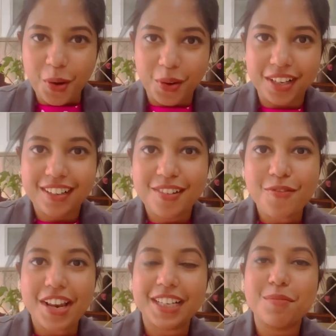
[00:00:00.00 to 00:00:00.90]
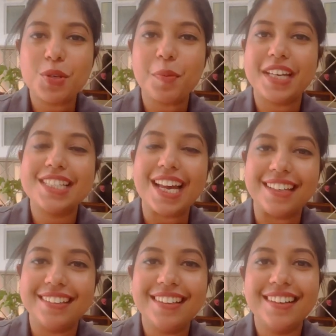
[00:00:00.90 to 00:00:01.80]
all, welcome to my
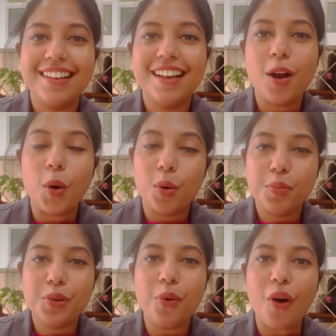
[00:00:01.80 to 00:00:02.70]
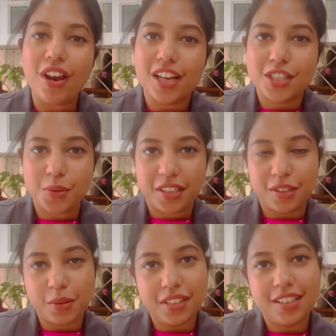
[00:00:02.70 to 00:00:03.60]
channel. Hope you all are doing
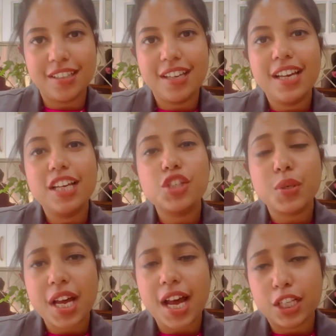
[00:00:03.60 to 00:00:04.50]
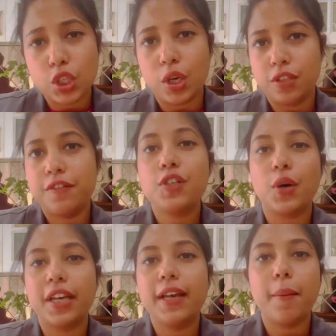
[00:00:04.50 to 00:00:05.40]
good. Today I thought of
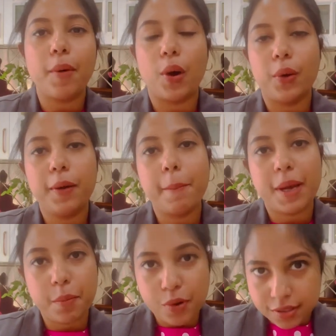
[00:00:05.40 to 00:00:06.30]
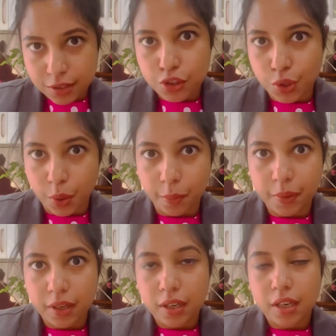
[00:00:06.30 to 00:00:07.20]
talking about my present job,
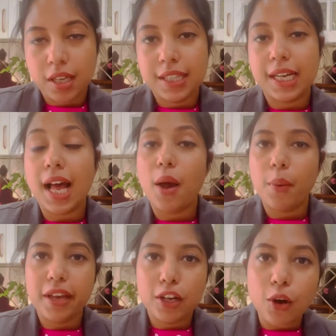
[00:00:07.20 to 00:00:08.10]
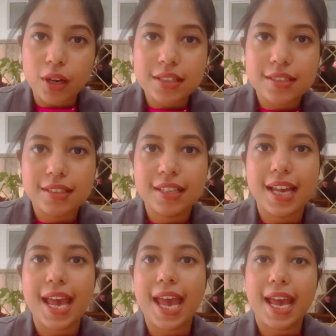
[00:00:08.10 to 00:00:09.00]
that how I got
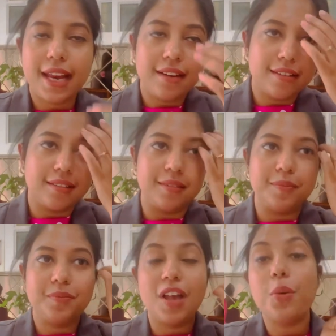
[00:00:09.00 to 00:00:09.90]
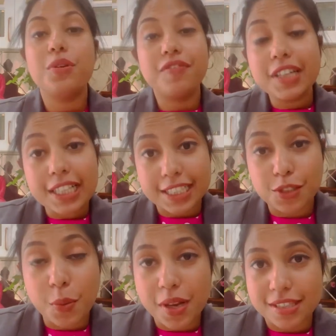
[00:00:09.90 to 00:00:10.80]
and how difficult
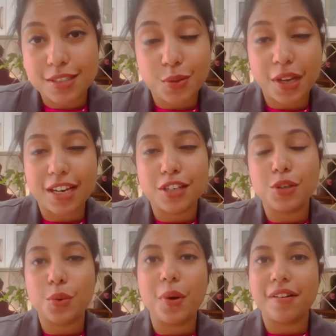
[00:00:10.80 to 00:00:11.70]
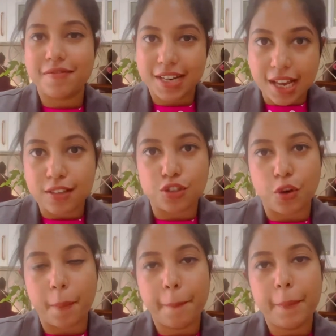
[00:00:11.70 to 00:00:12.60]
it was to get into a finance job.